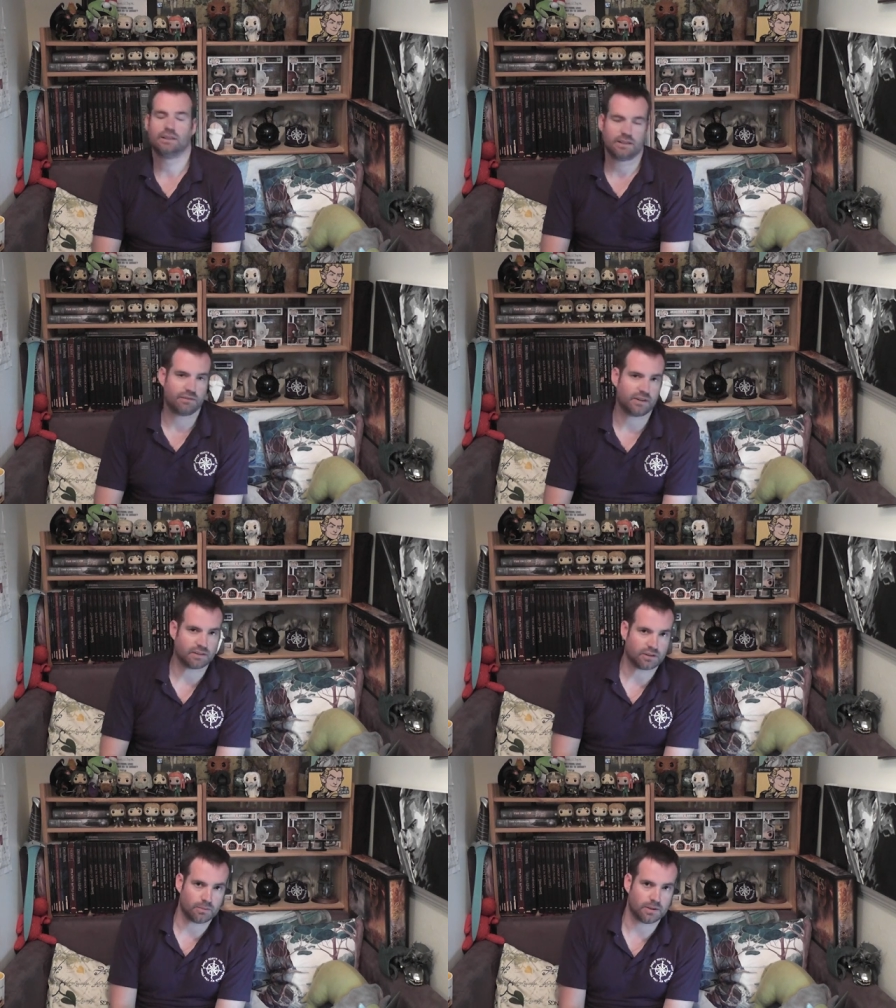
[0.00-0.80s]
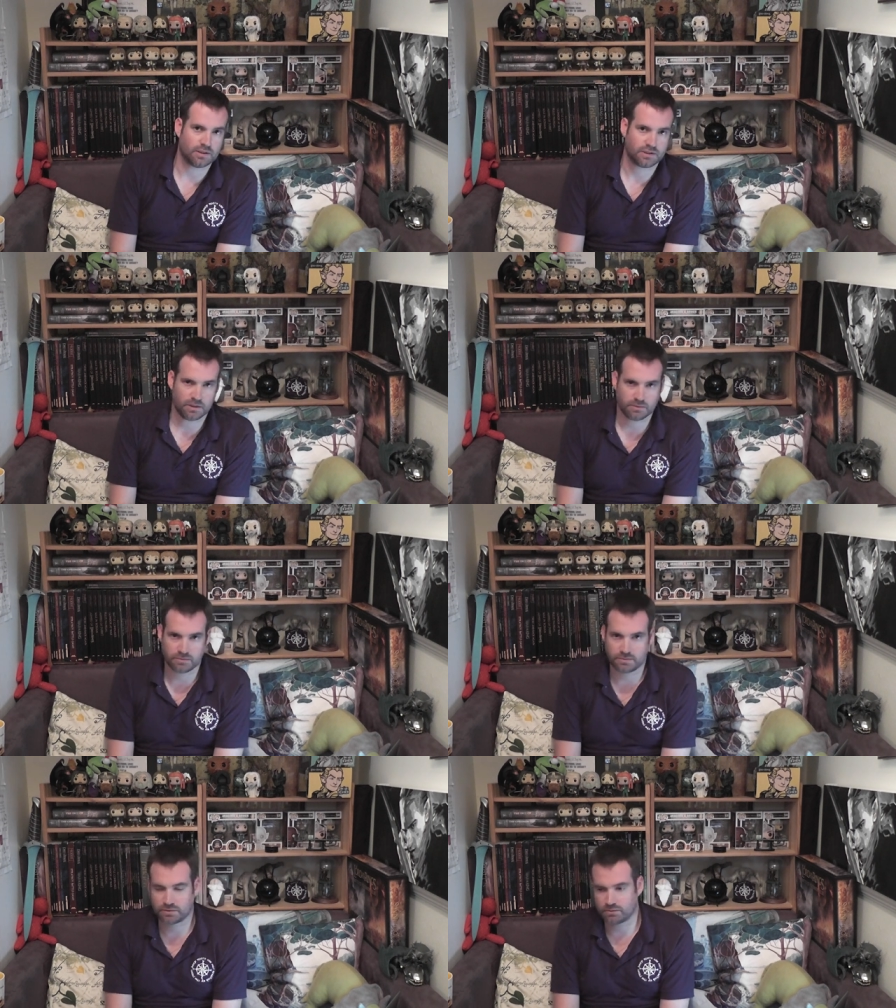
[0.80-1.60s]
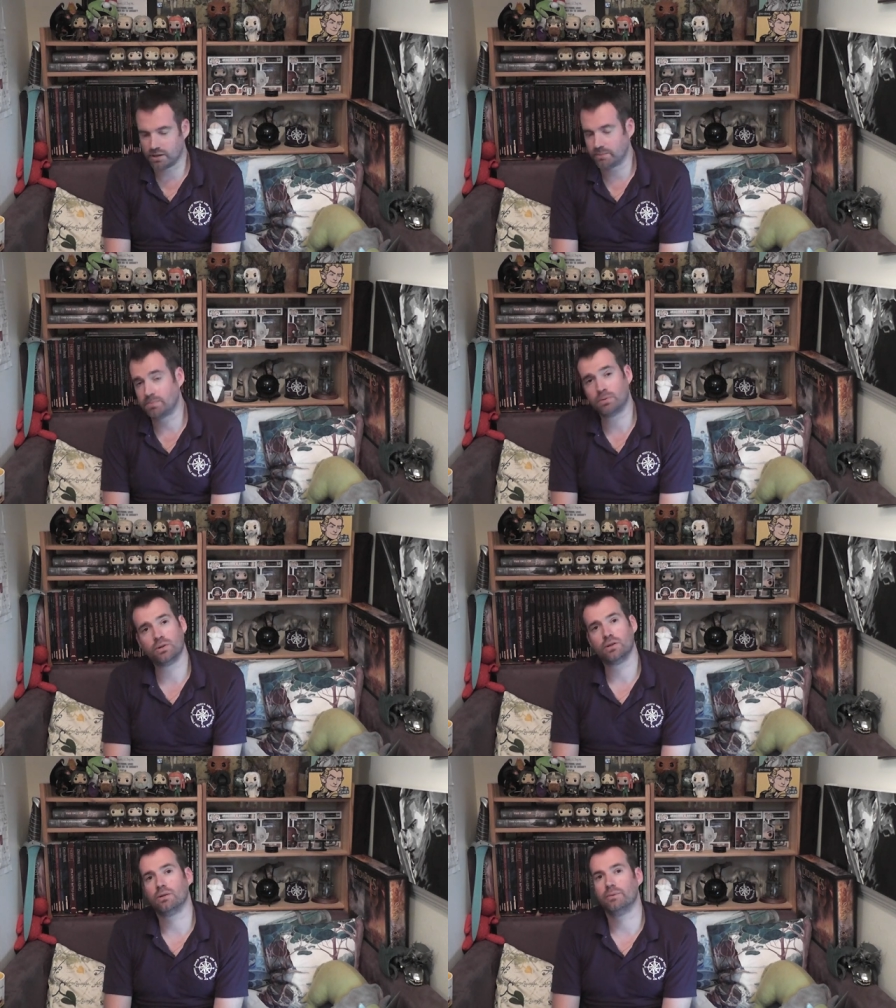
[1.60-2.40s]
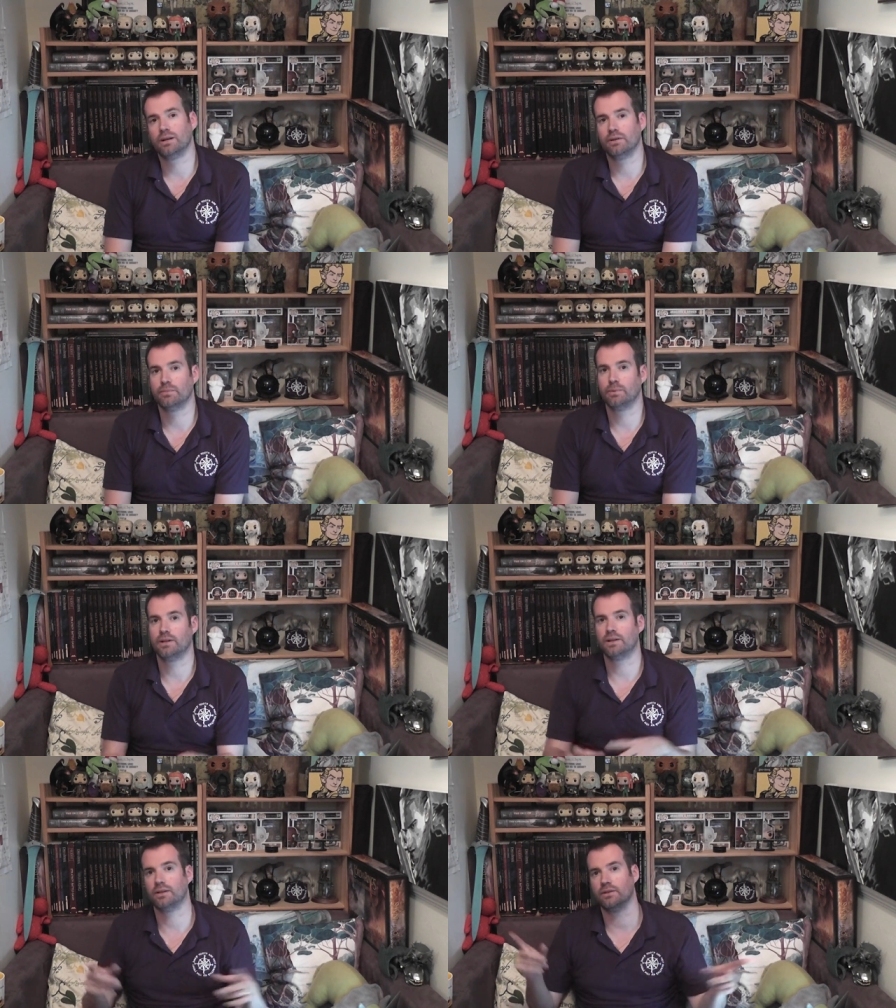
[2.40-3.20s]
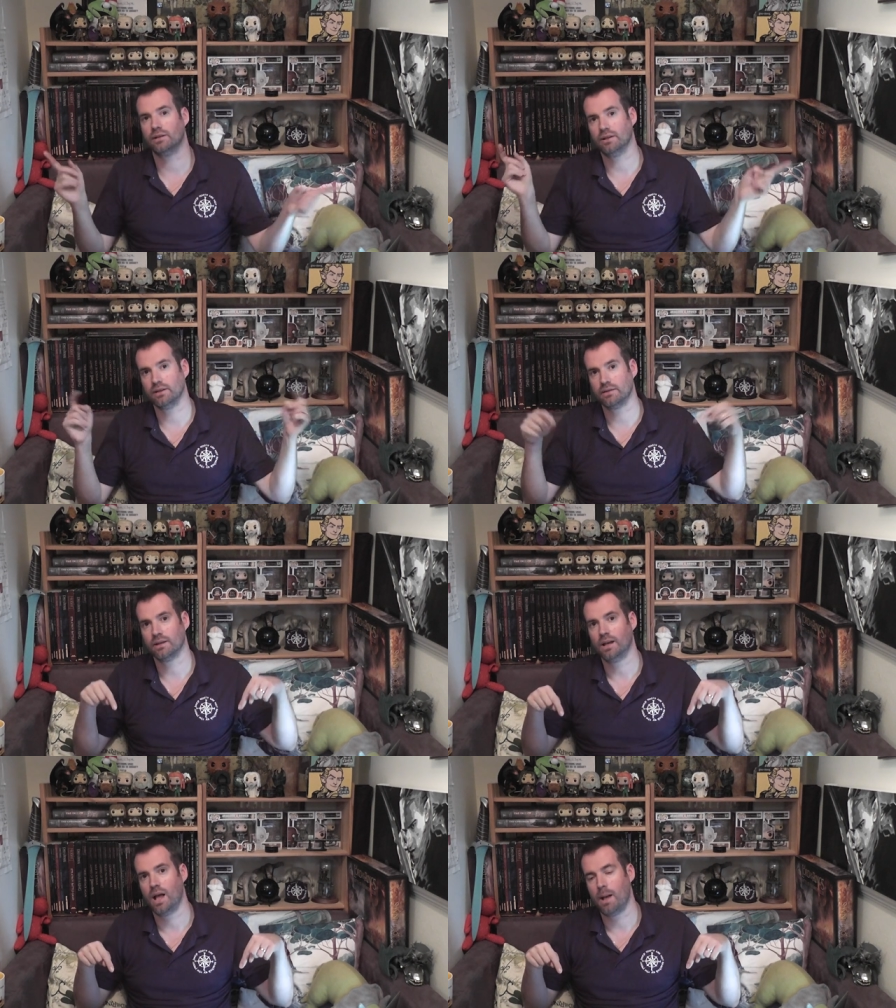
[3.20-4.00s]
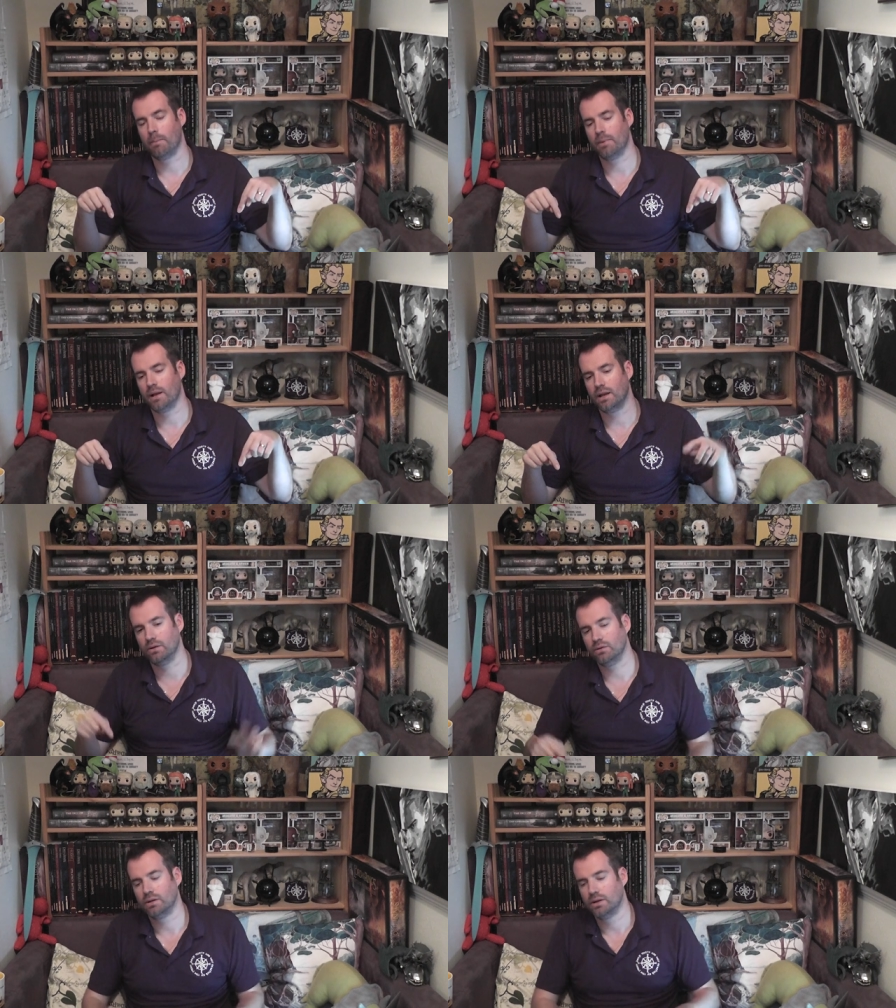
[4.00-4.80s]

Don't forget to comment, like, share and subscribe. Support your Hobbit host by clicking on the links below.